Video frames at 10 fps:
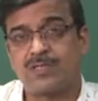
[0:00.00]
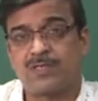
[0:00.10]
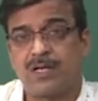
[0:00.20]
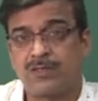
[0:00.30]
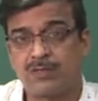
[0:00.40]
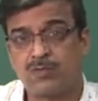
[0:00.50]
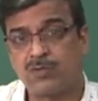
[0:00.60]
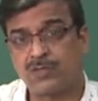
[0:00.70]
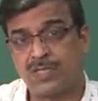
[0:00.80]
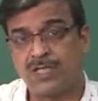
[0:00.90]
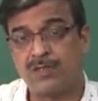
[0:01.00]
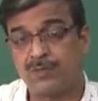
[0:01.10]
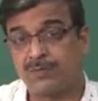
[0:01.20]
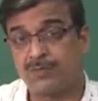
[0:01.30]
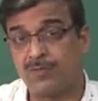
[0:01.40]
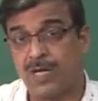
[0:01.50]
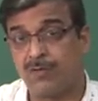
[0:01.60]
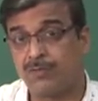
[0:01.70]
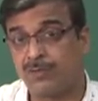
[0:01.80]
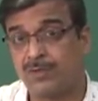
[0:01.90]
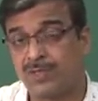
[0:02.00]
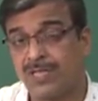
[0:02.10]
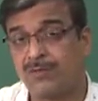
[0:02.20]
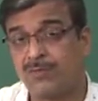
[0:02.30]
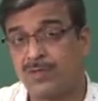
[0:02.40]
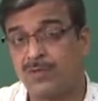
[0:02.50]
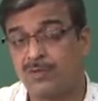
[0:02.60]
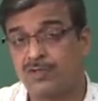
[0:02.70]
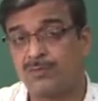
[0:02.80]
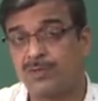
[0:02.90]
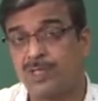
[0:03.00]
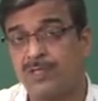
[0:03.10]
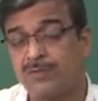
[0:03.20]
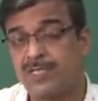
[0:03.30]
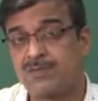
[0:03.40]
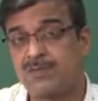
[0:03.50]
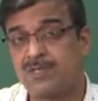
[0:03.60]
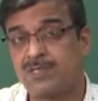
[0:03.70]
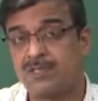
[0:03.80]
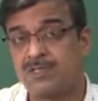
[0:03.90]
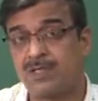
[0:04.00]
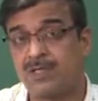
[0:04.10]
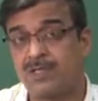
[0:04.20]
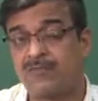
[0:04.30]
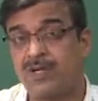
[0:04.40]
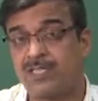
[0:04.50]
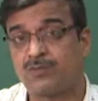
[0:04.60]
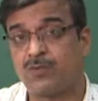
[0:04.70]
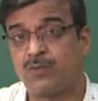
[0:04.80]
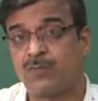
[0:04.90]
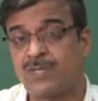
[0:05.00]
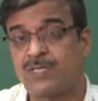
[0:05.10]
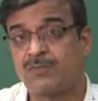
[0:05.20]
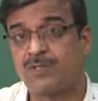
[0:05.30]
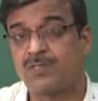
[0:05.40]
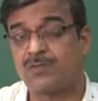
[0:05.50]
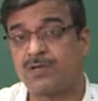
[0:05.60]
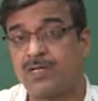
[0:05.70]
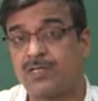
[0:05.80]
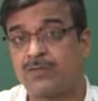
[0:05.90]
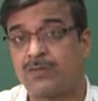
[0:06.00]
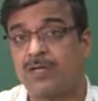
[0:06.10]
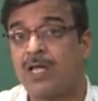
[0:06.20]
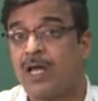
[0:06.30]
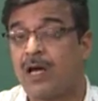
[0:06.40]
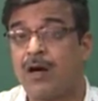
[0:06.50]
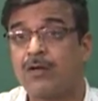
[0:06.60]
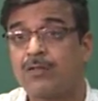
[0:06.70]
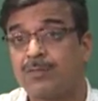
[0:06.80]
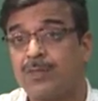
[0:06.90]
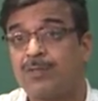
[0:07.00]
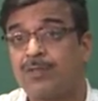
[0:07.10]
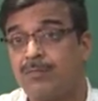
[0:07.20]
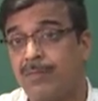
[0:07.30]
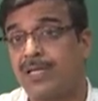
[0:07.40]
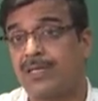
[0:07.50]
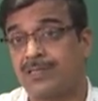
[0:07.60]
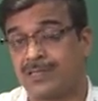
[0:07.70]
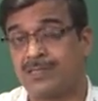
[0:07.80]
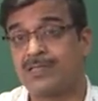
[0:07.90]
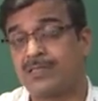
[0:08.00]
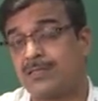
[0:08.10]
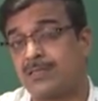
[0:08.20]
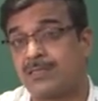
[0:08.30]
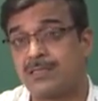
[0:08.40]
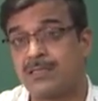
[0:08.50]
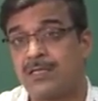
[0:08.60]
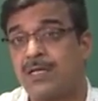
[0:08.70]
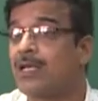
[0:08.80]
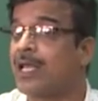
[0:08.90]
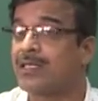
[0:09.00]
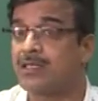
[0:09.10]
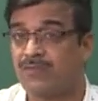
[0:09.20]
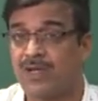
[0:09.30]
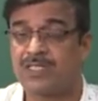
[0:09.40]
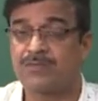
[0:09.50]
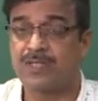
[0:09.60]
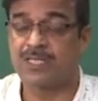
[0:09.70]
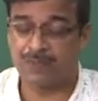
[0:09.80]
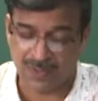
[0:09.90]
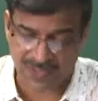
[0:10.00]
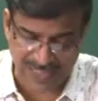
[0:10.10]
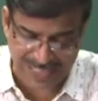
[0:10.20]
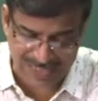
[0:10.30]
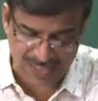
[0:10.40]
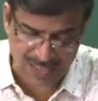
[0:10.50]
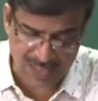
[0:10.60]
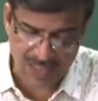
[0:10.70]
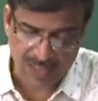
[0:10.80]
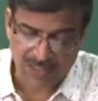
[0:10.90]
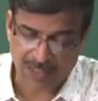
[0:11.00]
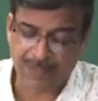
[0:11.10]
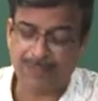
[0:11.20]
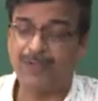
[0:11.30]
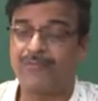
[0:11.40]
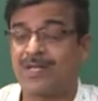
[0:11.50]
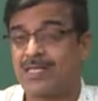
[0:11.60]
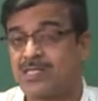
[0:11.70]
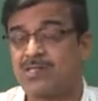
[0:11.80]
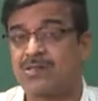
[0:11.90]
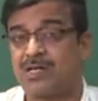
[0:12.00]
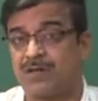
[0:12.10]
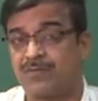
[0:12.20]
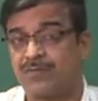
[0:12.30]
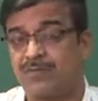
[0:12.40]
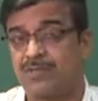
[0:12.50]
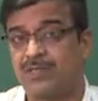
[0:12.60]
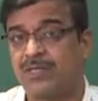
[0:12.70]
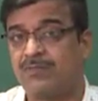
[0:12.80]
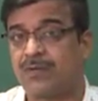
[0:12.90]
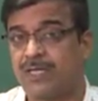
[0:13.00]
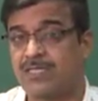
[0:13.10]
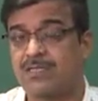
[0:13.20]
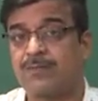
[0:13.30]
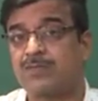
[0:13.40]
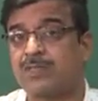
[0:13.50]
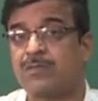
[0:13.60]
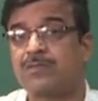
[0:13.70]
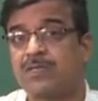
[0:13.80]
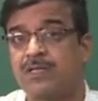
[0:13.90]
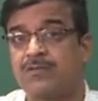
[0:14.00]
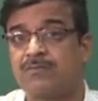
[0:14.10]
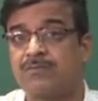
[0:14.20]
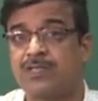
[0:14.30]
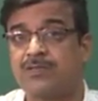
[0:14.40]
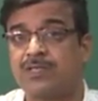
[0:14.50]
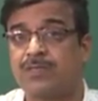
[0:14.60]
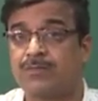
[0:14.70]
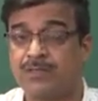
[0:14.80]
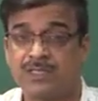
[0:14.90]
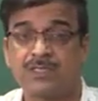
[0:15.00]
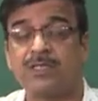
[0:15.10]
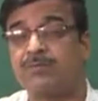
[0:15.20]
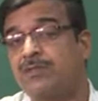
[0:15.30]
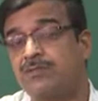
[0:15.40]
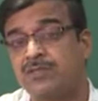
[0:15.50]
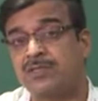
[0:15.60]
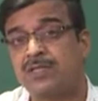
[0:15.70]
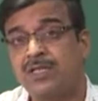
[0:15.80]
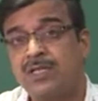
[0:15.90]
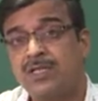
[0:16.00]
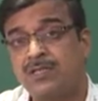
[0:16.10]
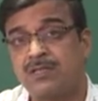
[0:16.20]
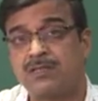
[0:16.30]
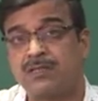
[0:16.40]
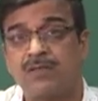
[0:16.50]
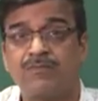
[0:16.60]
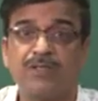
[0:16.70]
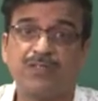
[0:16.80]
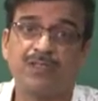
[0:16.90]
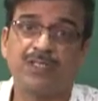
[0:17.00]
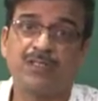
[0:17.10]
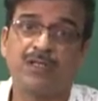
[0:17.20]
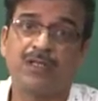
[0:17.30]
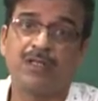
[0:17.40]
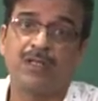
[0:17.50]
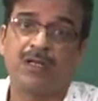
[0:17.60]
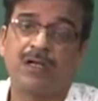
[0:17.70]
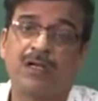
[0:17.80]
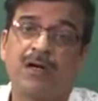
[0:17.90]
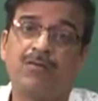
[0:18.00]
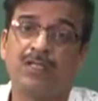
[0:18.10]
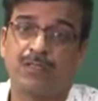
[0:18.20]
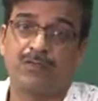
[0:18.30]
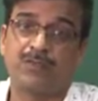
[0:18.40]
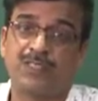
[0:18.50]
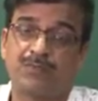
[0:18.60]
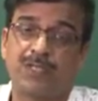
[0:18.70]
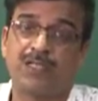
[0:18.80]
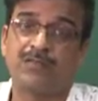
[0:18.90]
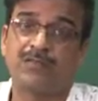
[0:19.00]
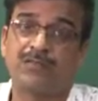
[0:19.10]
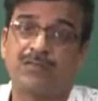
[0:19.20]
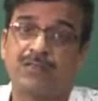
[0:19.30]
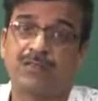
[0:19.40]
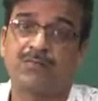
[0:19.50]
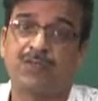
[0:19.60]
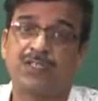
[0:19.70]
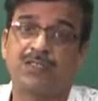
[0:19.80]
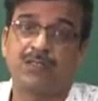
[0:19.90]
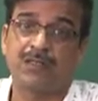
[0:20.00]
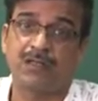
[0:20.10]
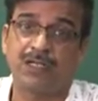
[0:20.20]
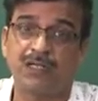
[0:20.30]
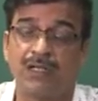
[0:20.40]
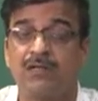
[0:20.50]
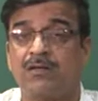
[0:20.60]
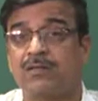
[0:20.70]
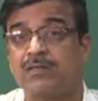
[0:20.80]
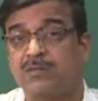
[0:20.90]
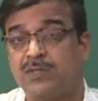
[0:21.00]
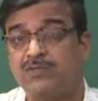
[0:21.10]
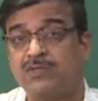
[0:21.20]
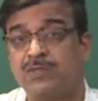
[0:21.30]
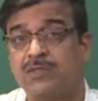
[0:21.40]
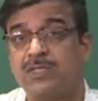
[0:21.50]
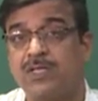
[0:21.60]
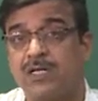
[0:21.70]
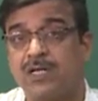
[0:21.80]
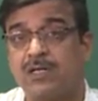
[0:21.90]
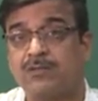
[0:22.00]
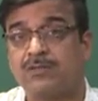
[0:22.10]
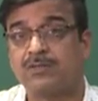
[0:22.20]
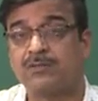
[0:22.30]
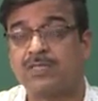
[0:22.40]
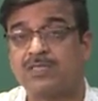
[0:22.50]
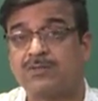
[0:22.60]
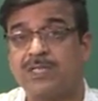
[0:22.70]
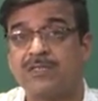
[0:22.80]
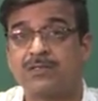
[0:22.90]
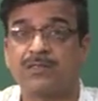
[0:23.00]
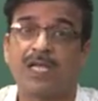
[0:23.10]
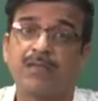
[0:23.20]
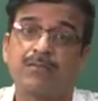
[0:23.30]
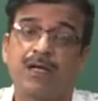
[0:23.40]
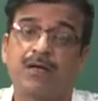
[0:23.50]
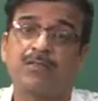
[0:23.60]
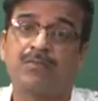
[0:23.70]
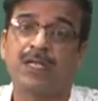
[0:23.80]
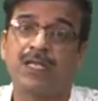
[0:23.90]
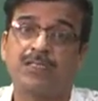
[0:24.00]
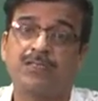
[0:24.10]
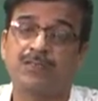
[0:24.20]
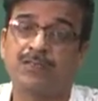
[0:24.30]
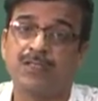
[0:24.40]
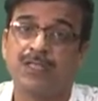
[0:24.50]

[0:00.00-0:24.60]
are out of the 10 most important principles, the first 4 principles related to the how the people make its decisions. Like the first principles tells us the people face trade off. He faced some sort of trade off between the present and future, the trade off between the how you have to be spent the money in the currently or in the future, how the students spend the time, how the parents to